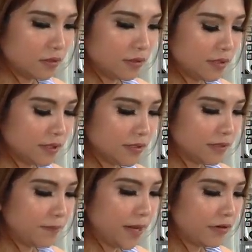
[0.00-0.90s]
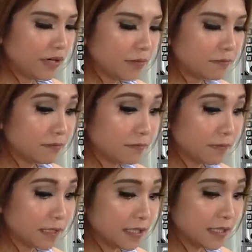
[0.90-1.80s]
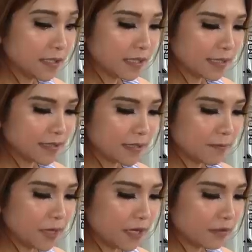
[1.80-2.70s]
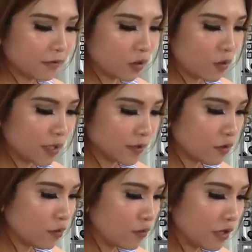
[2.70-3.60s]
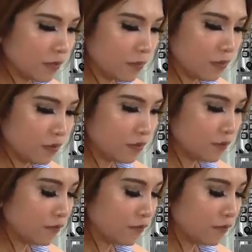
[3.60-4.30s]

It says it's pairing. Please accept pairing requests on wearable